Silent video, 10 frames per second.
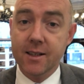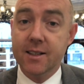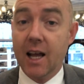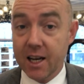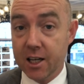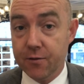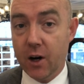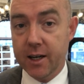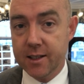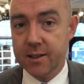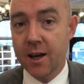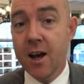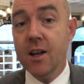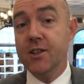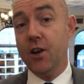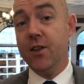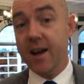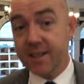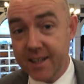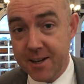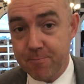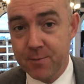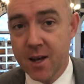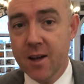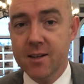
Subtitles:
selling advice. So that's it.